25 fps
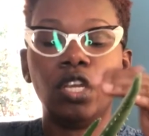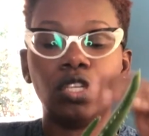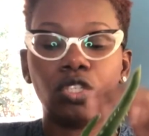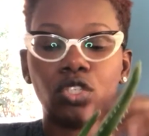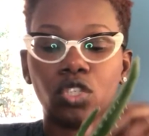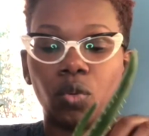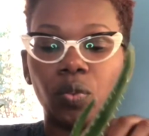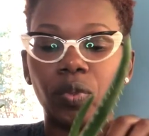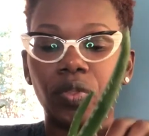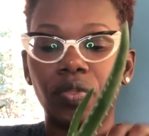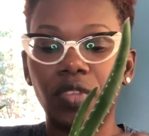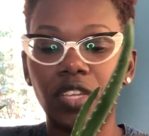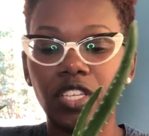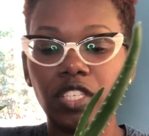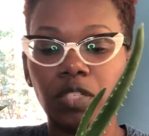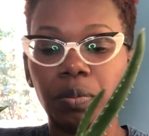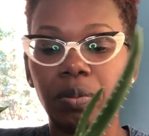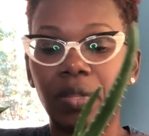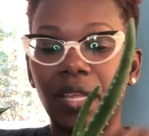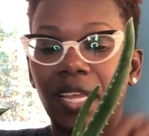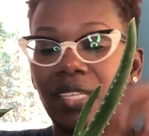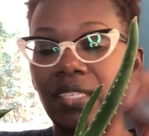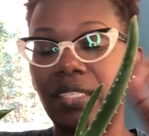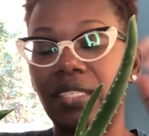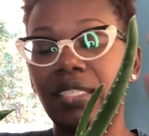So with these
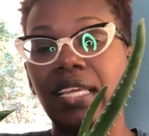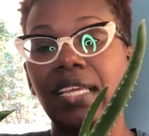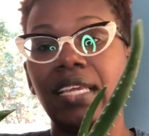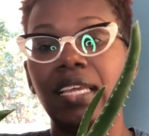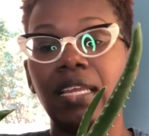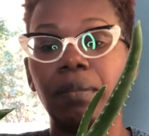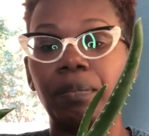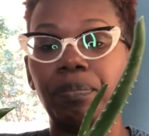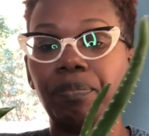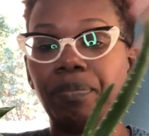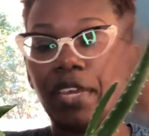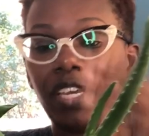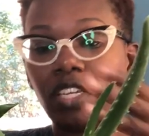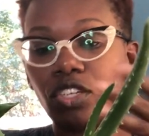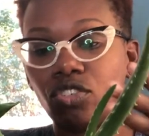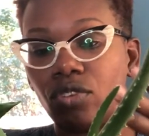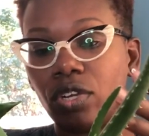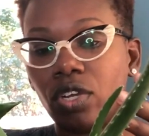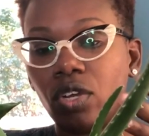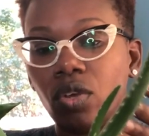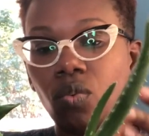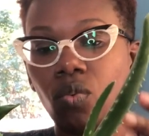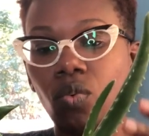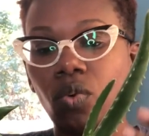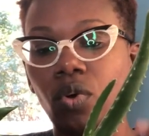plants, they get a big
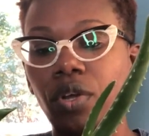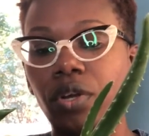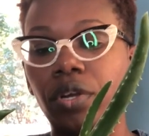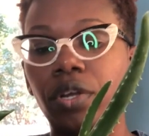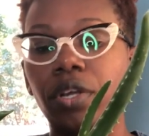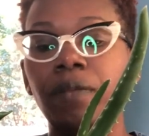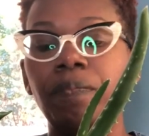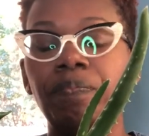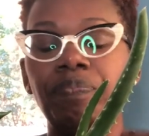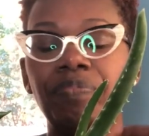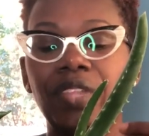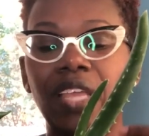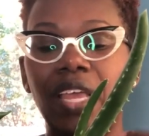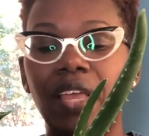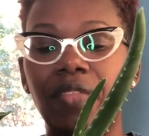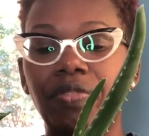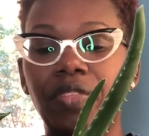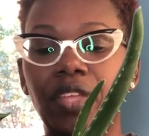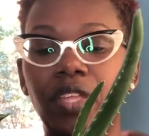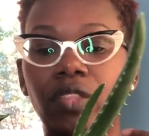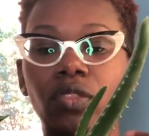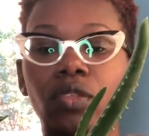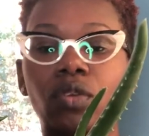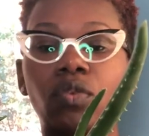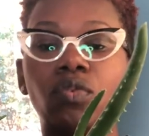drink of water, and
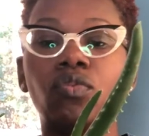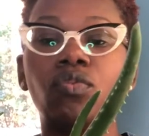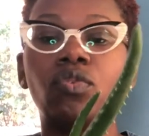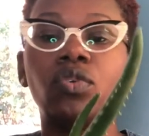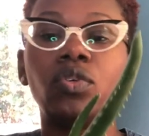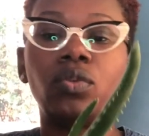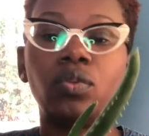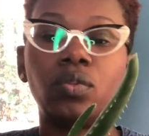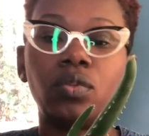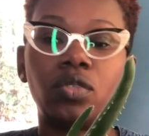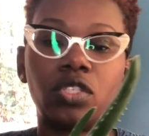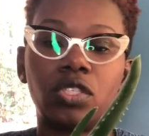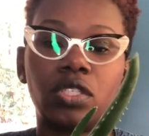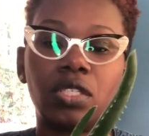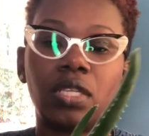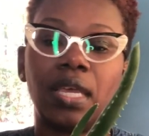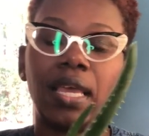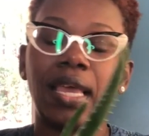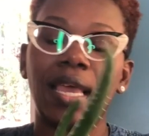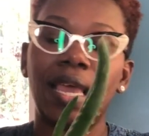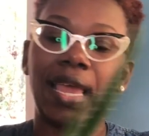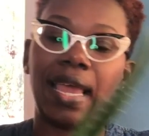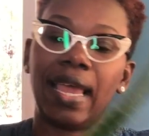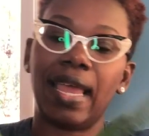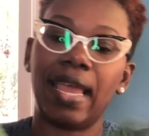then the roots
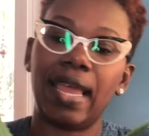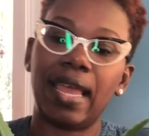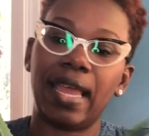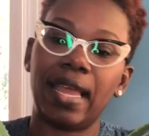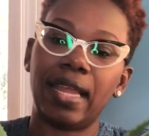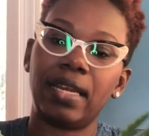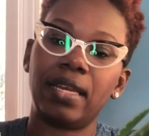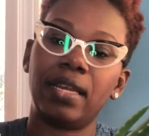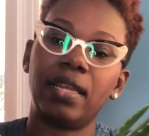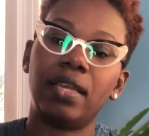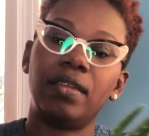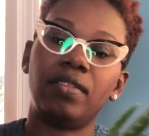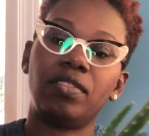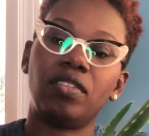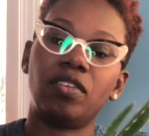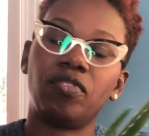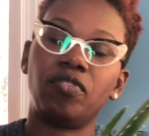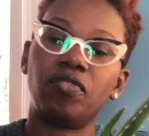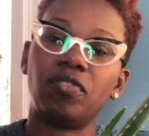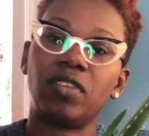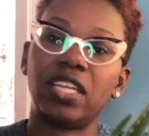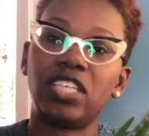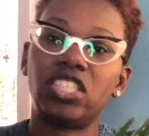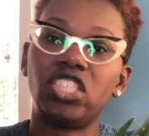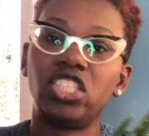and the
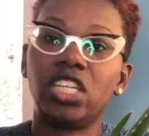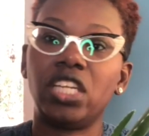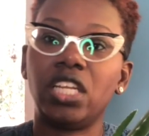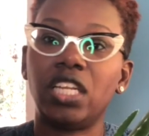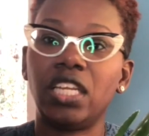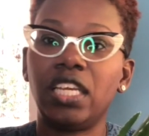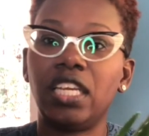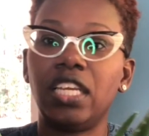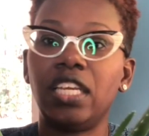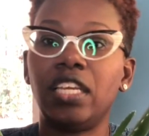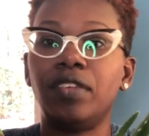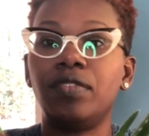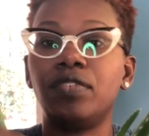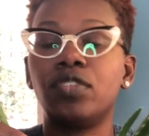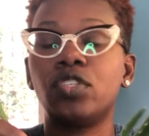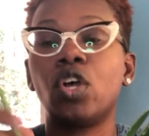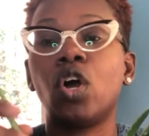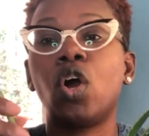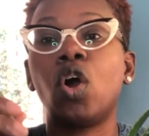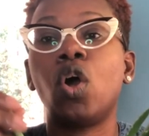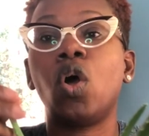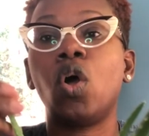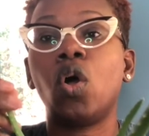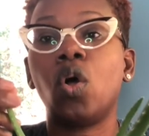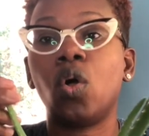fleshy leaves
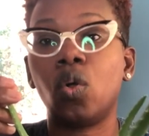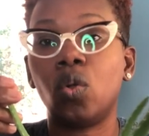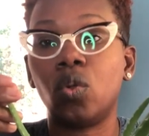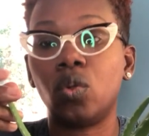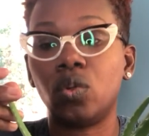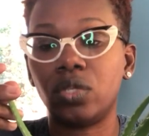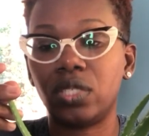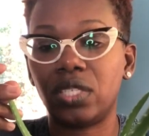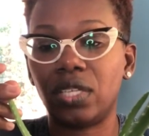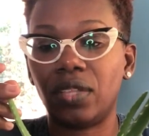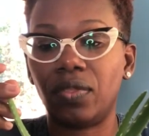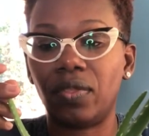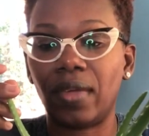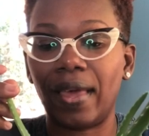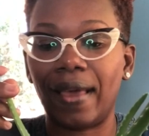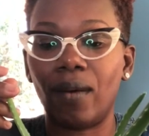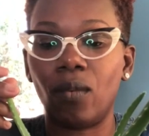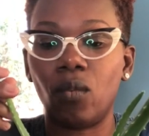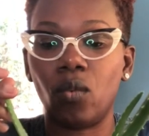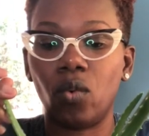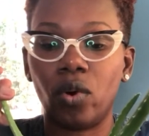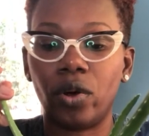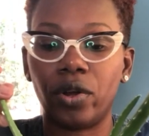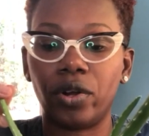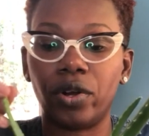hold
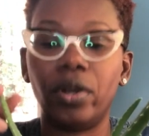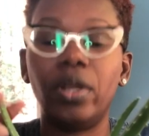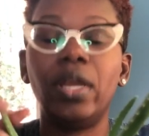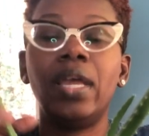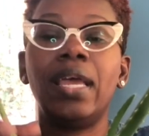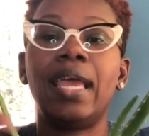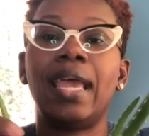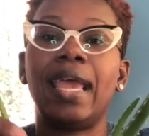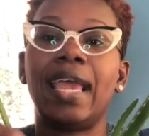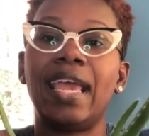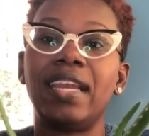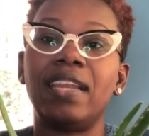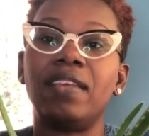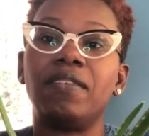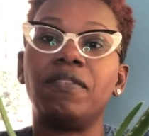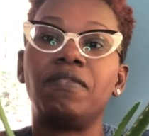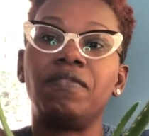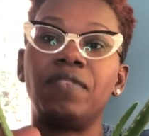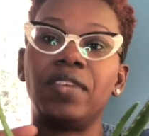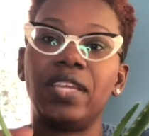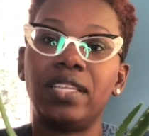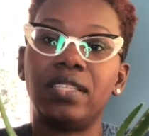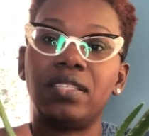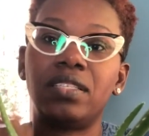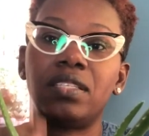that water, and it
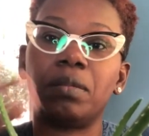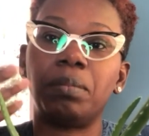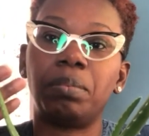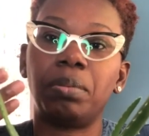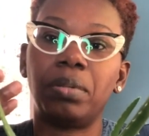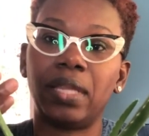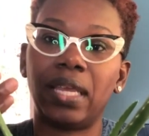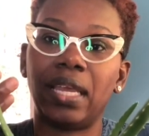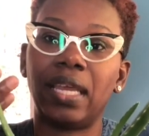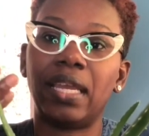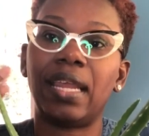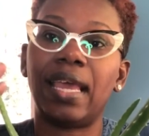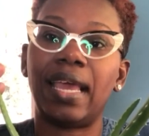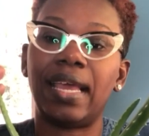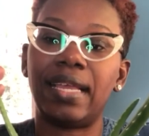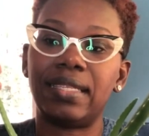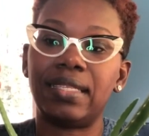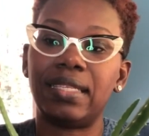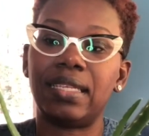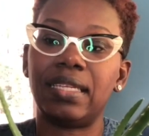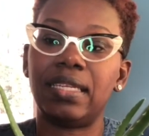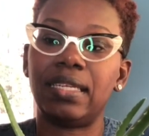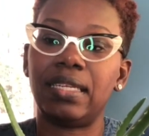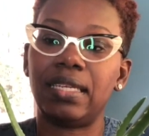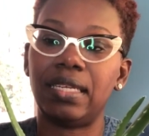feeds the plant
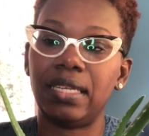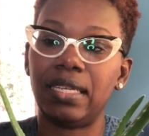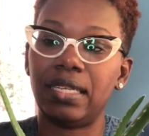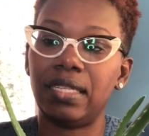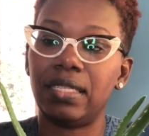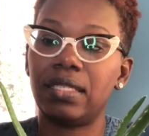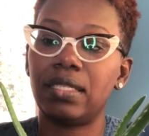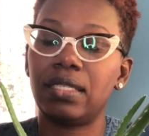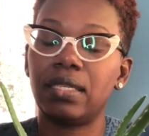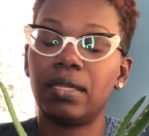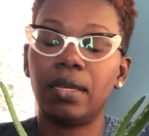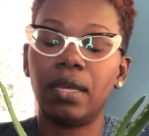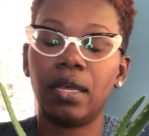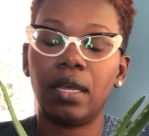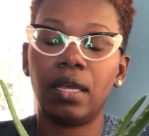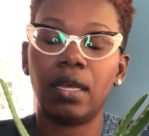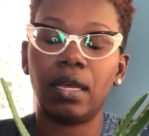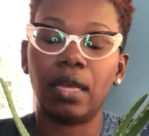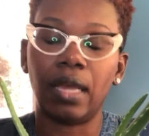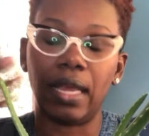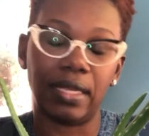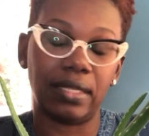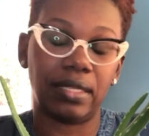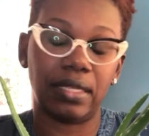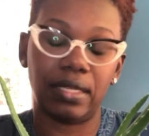as it needs
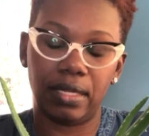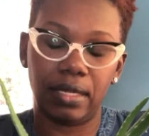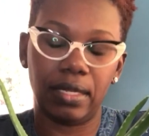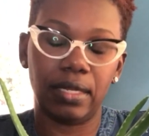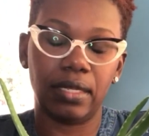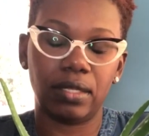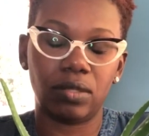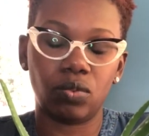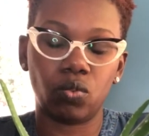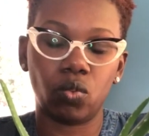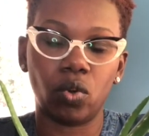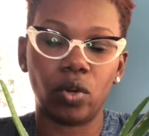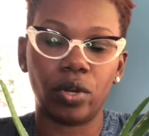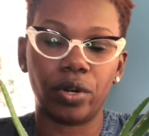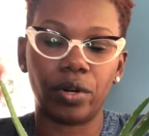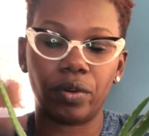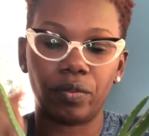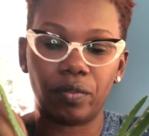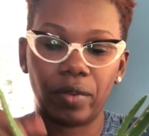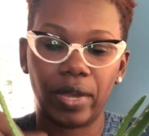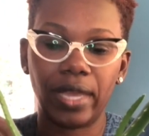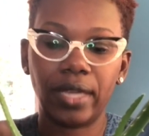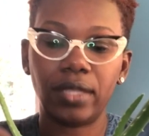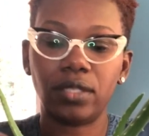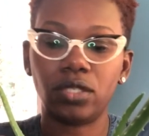water,
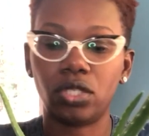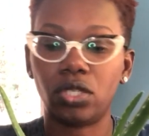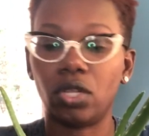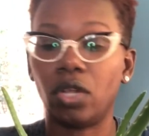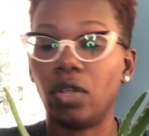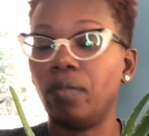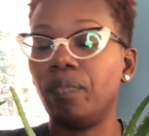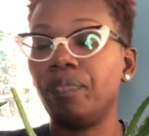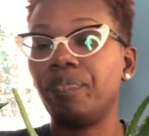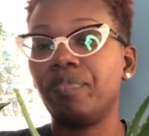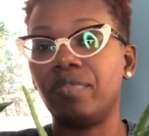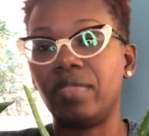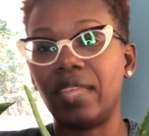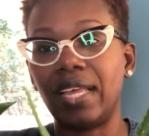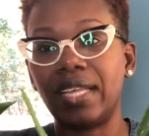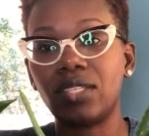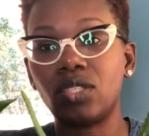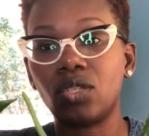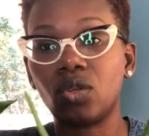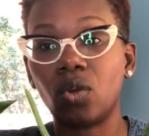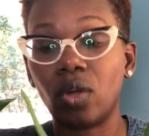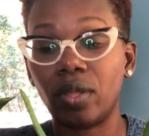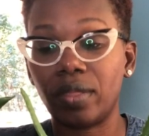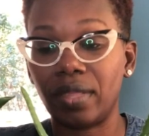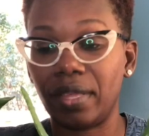right? So
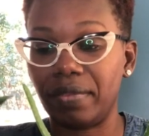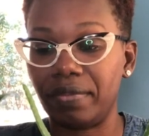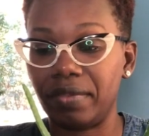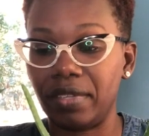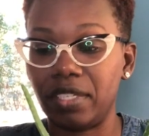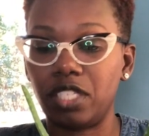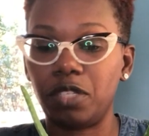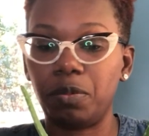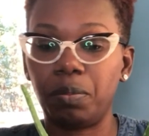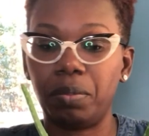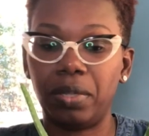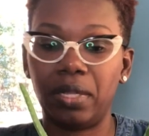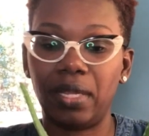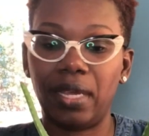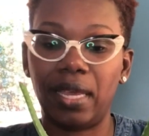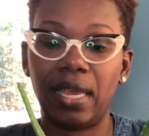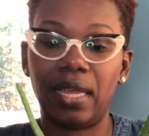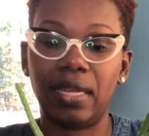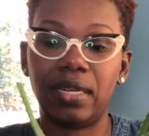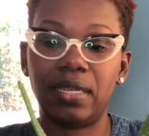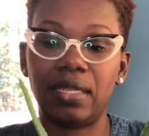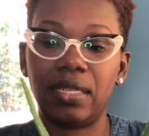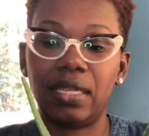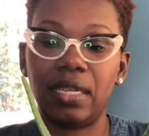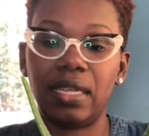that's all that this
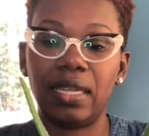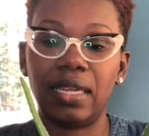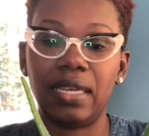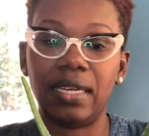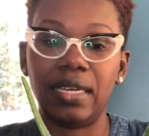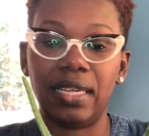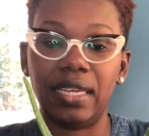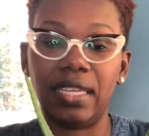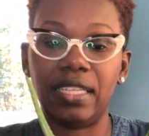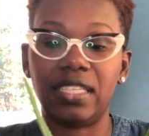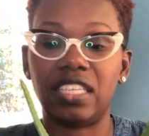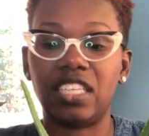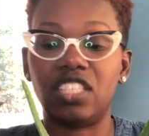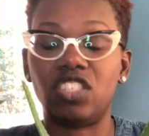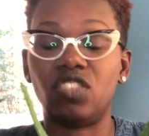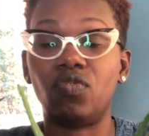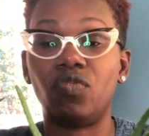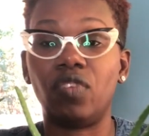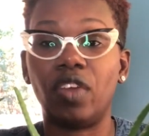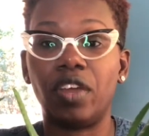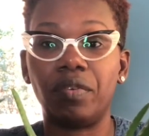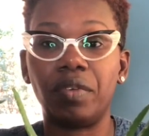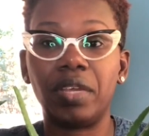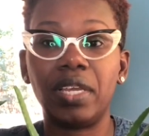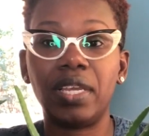plant needs. It's
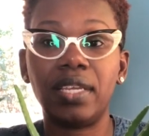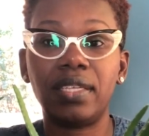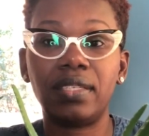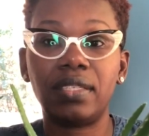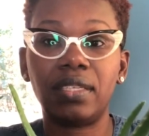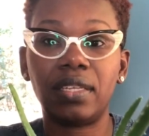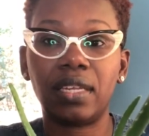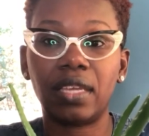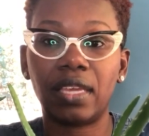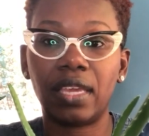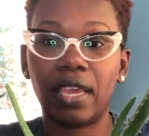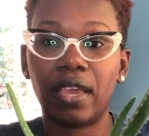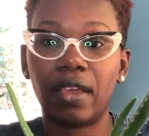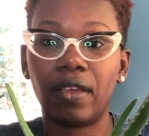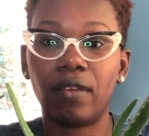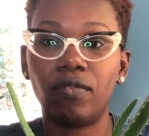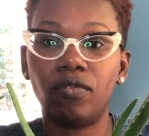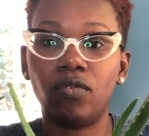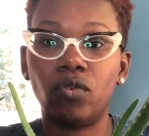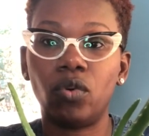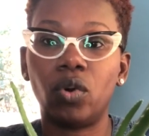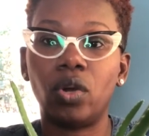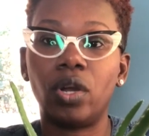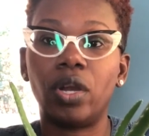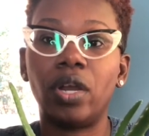very easy to care
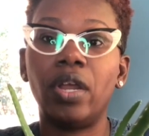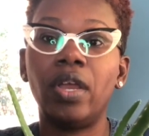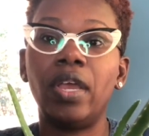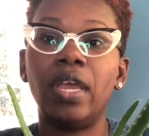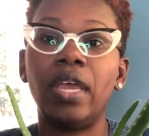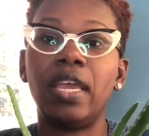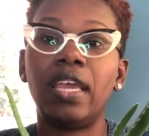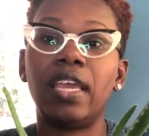for.